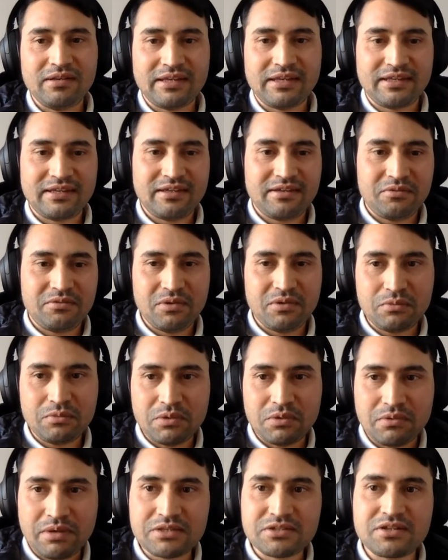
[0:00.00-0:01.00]
Like when
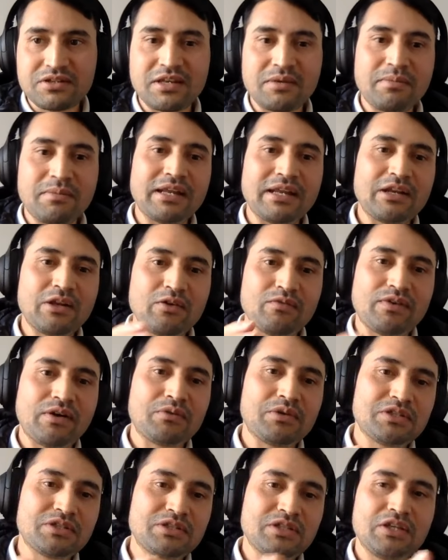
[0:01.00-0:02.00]
we registered Himalayan Hope
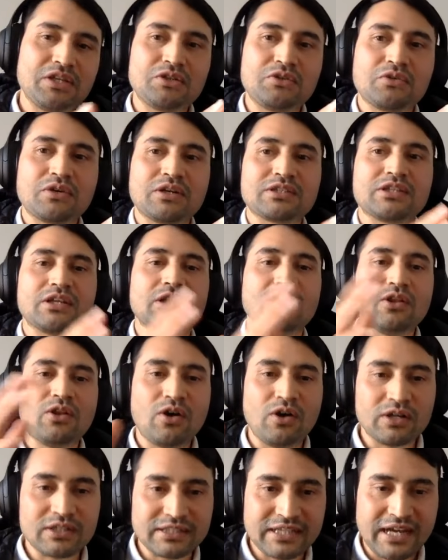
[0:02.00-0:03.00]
Foundation, it took us a
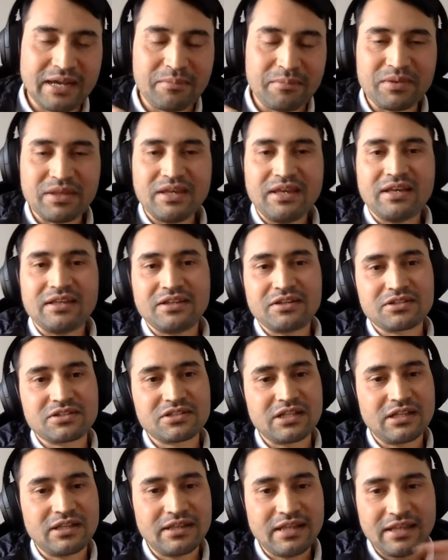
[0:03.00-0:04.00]
long time.
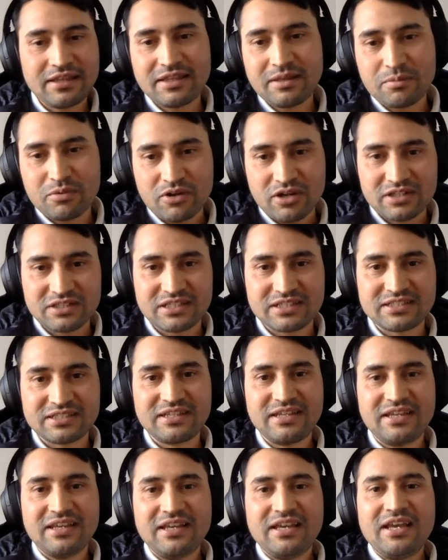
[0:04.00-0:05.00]
There's a lengthy process.
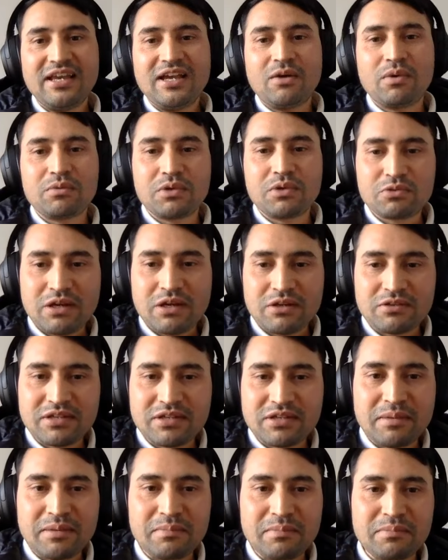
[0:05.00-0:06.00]
When we try to
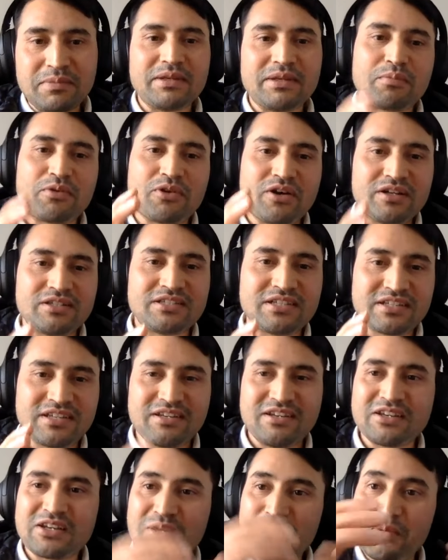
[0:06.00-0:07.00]
implement a project
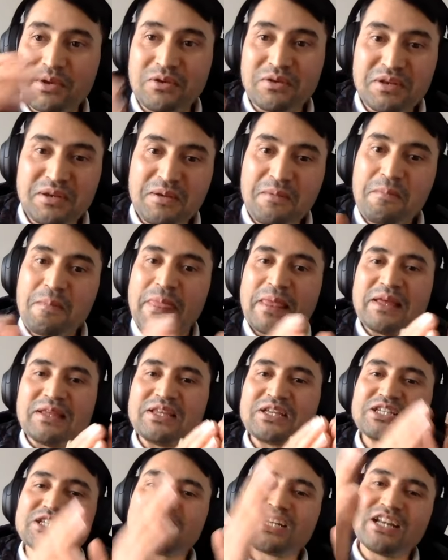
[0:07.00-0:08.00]
in the community,
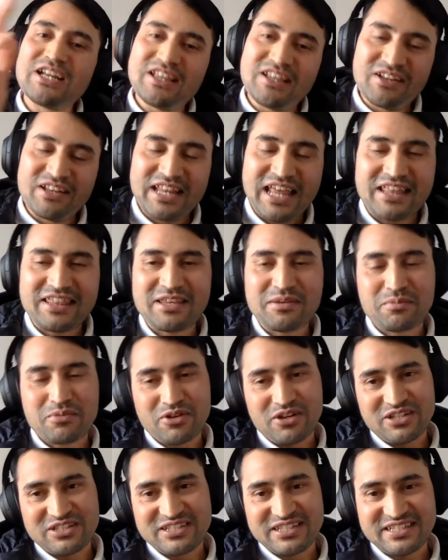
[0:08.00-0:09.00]
there's another lengthy
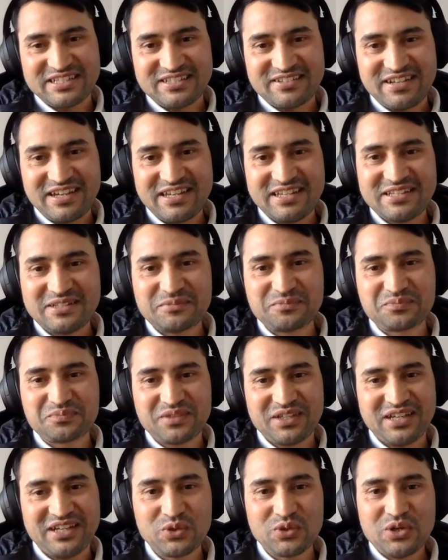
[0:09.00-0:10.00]
process, right?
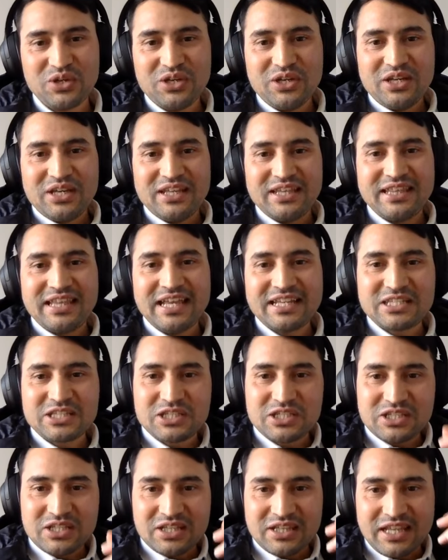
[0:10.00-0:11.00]
So
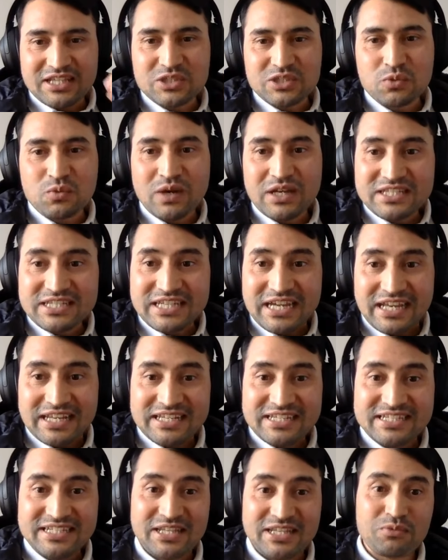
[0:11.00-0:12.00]
that's one
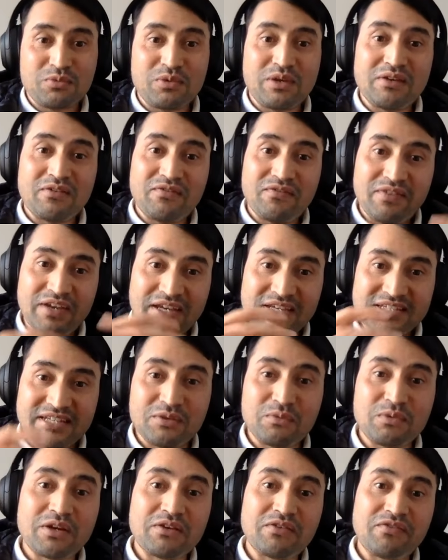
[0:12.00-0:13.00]
challenge that we have faced
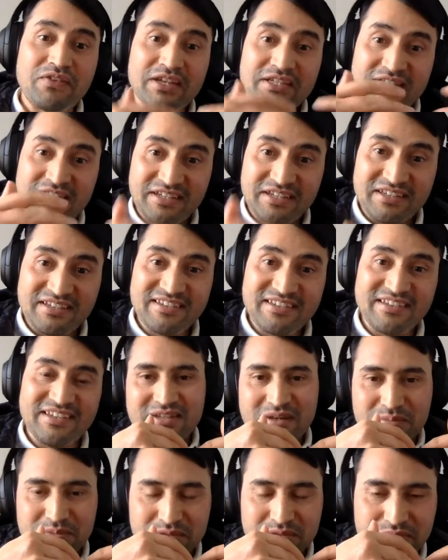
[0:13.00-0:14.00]
and we are facing in
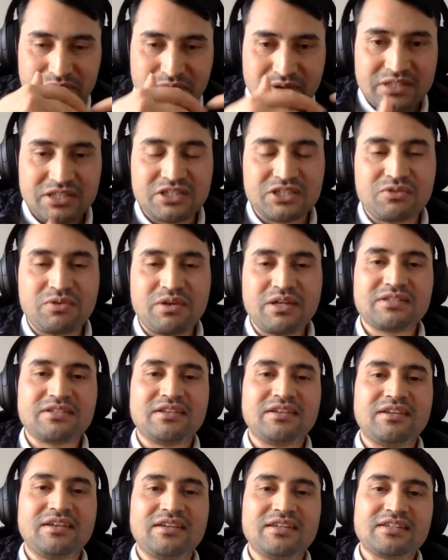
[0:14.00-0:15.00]
terms of
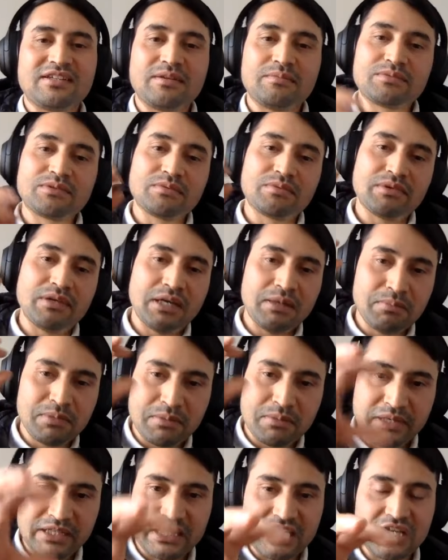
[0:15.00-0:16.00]
registration, in terms of
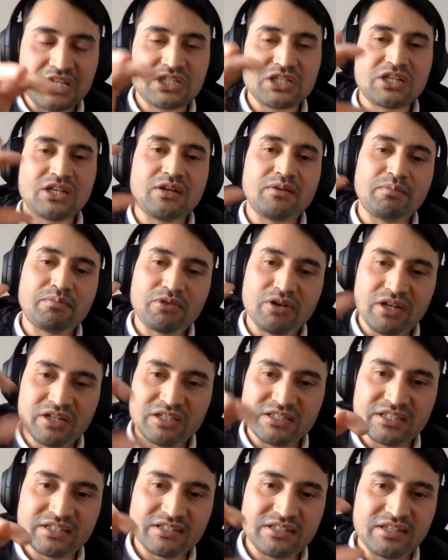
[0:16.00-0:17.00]
implementation of
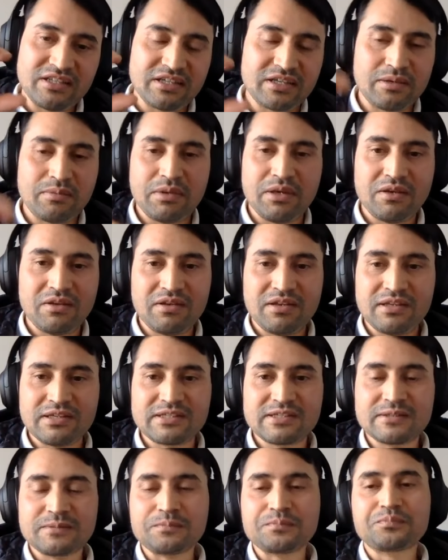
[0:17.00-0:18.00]
projects in the
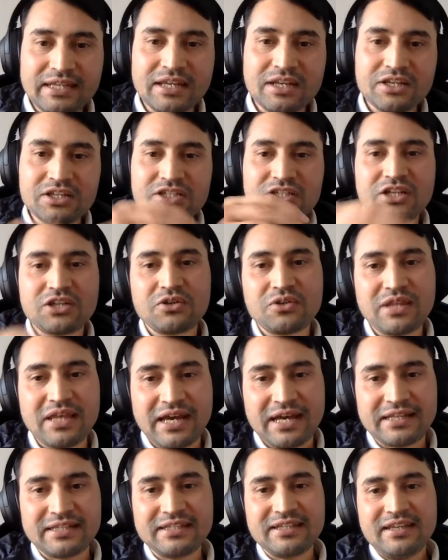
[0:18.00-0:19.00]
communities. In addition to
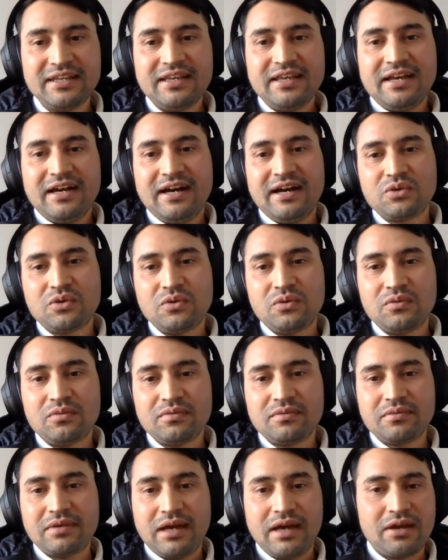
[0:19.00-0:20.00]
that,
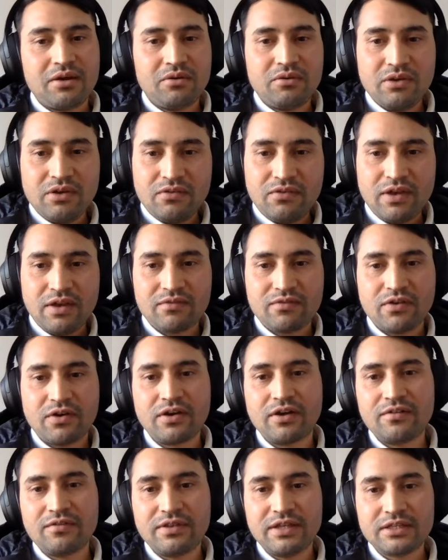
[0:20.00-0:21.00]
so I don't know if you have
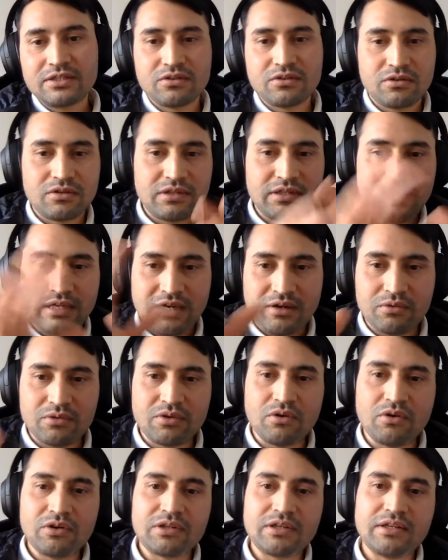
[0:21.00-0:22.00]
heard of this or
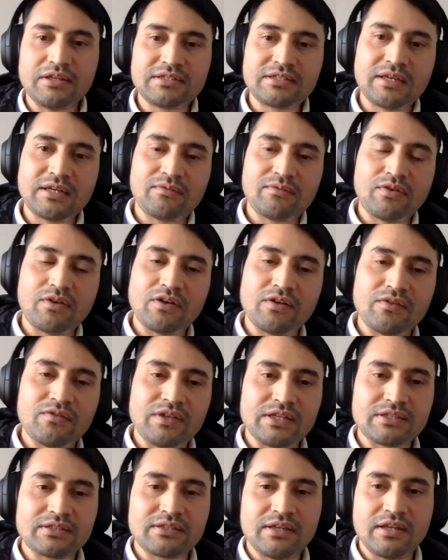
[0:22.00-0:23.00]
our audience have heard
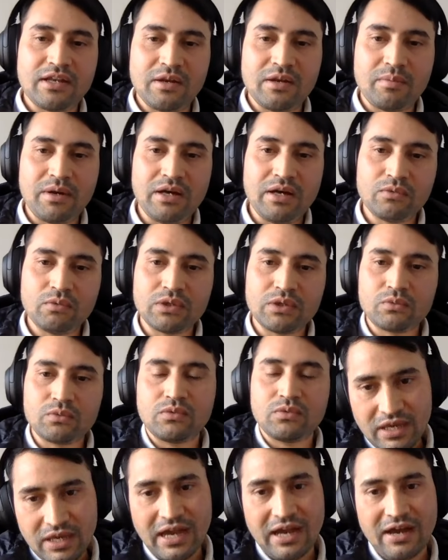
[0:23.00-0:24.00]
of this in Nepal,
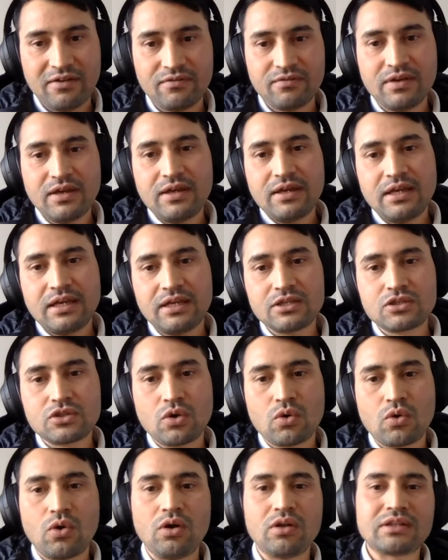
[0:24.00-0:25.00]
what we have is
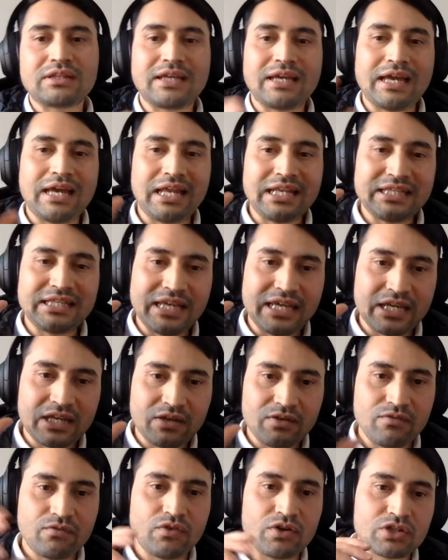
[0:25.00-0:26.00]
so-called
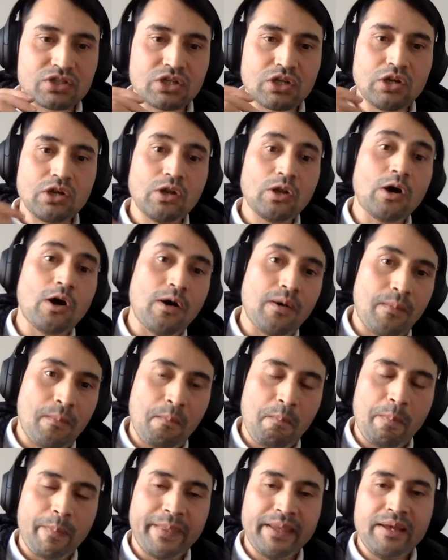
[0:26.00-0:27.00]
anti-conversion law.
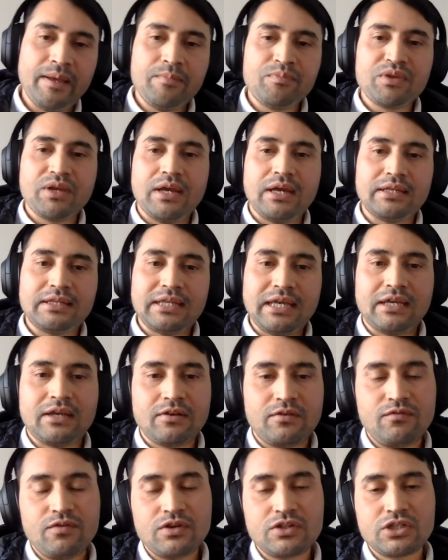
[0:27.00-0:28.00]

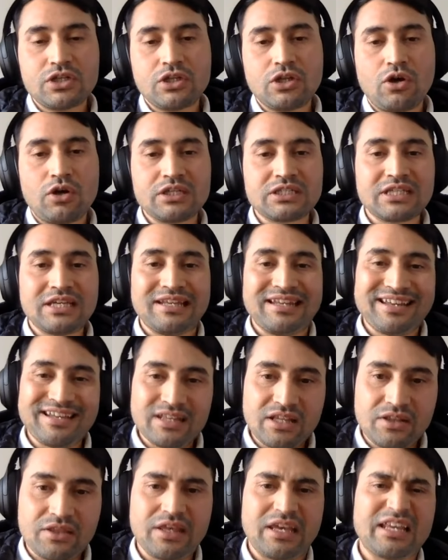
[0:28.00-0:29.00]
Anti-conversion law is
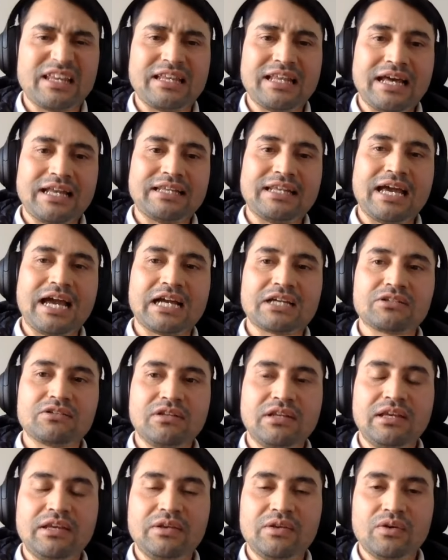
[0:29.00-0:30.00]
another thing that
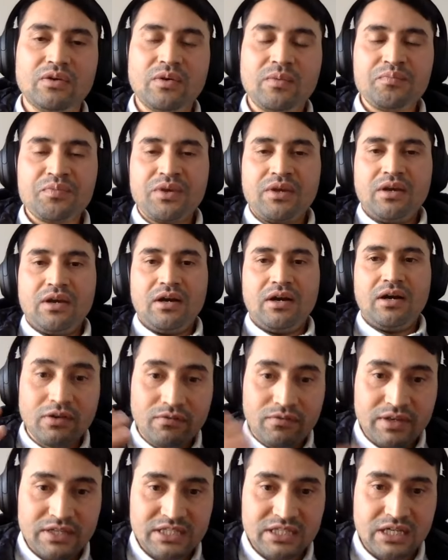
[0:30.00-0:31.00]
actually, you know,
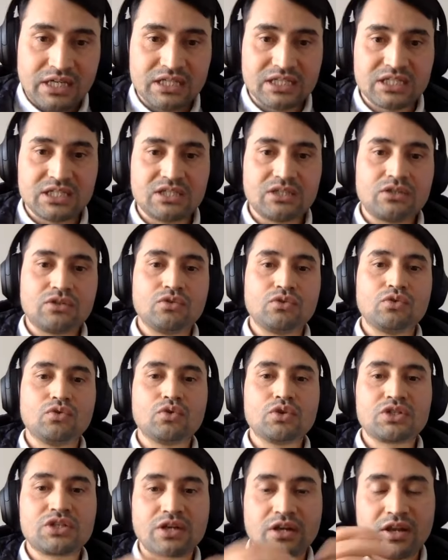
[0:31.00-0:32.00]
prohibits us to
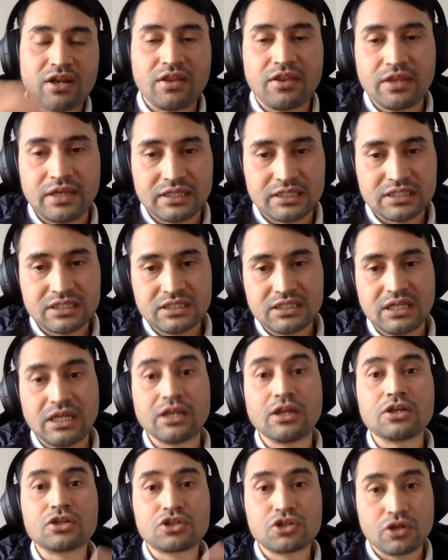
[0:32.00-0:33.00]
do certain things
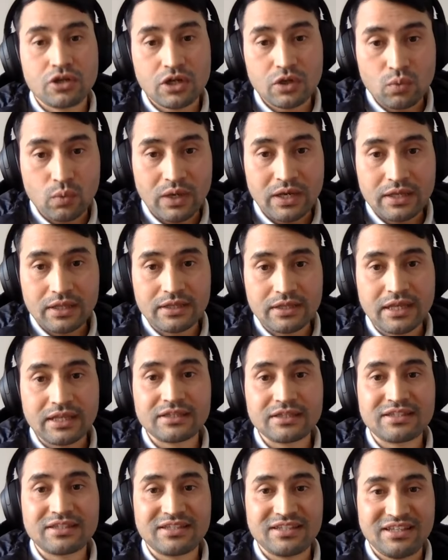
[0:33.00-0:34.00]
in a certain way
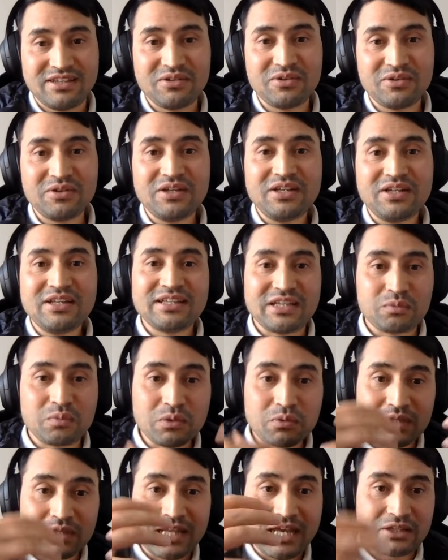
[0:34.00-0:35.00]
that, you know, that
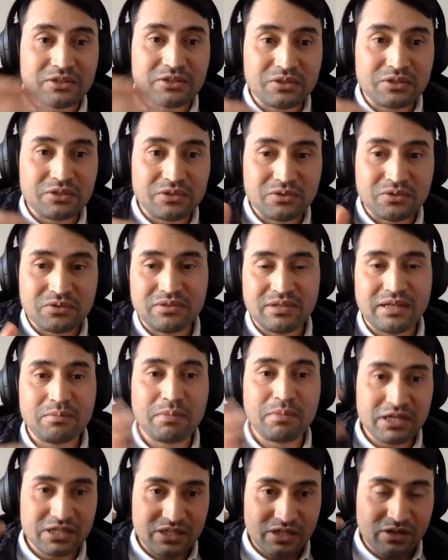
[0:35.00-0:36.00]
we would like to do
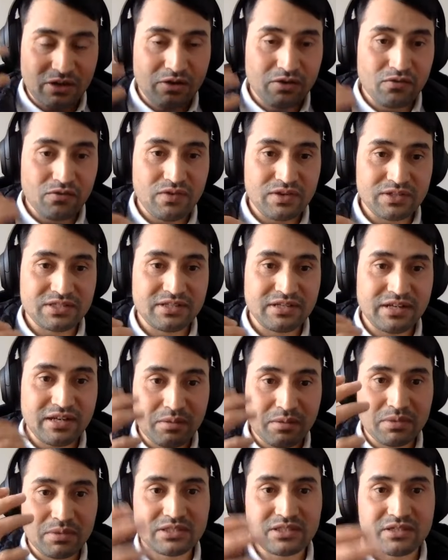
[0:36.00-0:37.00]
based on our vision
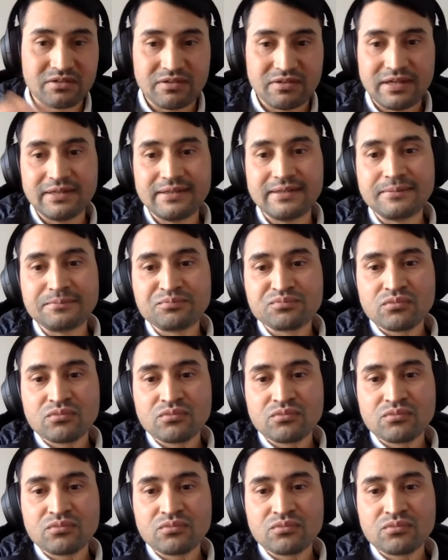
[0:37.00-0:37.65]
and mission, right?